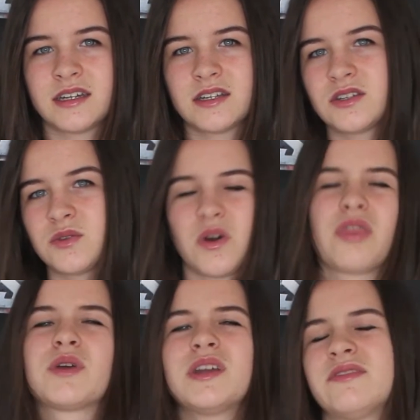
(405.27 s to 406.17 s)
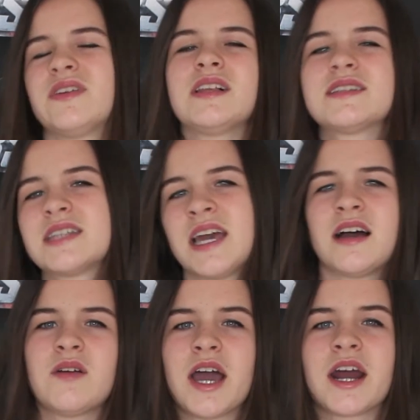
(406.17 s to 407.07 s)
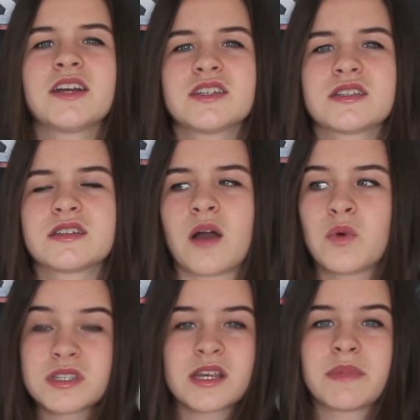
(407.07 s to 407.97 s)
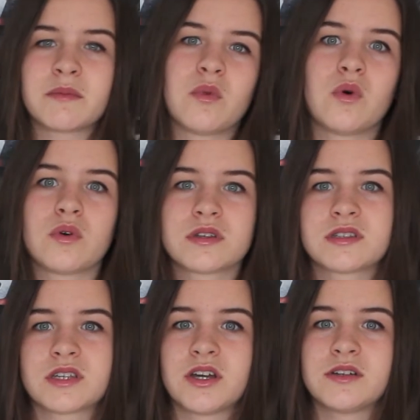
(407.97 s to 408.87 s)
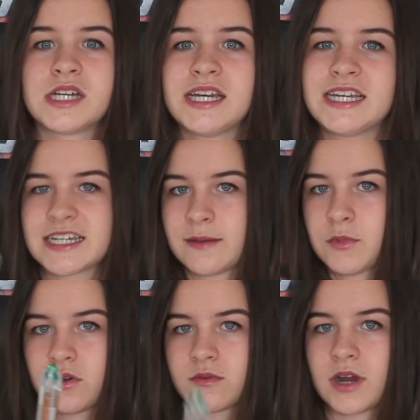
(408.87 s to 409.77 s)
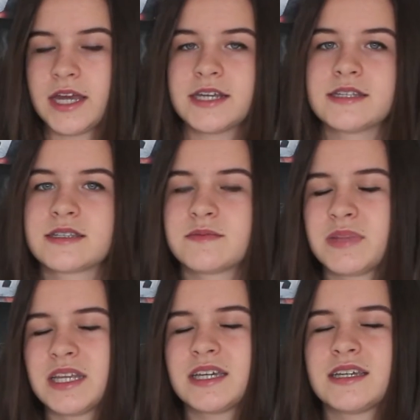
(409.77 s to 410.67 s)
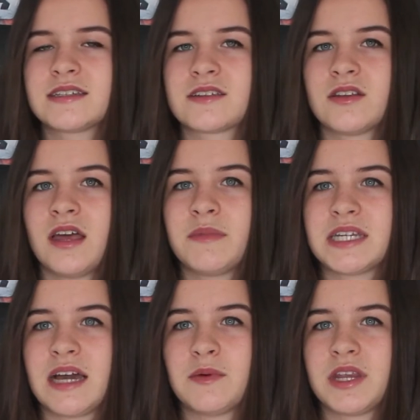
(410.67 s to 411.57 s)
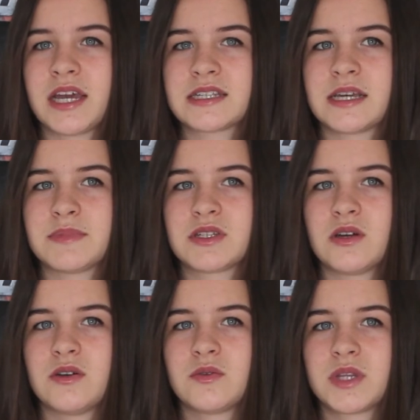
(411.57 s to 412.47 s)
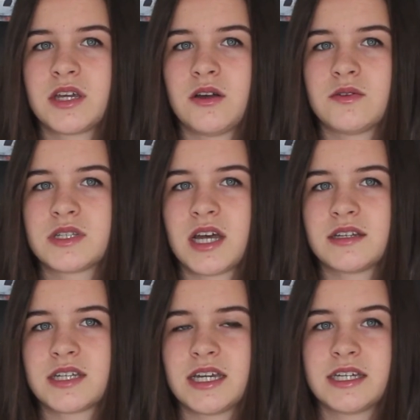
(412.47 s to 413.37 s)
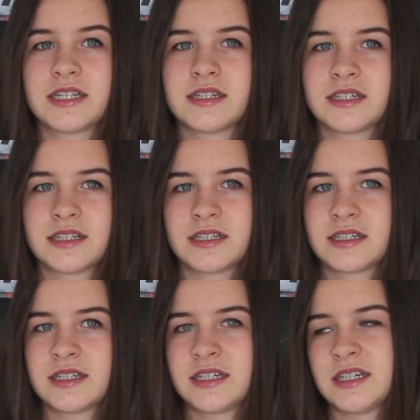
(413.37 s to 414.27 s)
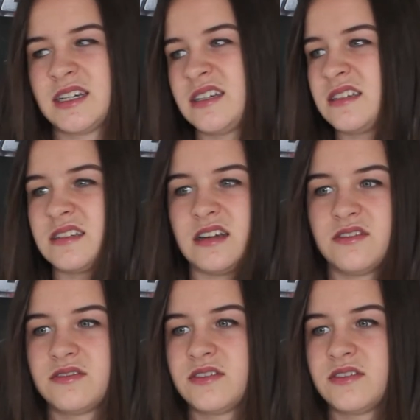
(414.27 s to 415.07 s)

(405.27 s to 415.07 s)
2 or 3 fillers now, and I want something more. So come on, writers, please don't let me down with the next episode with the ghost hunting and stuff.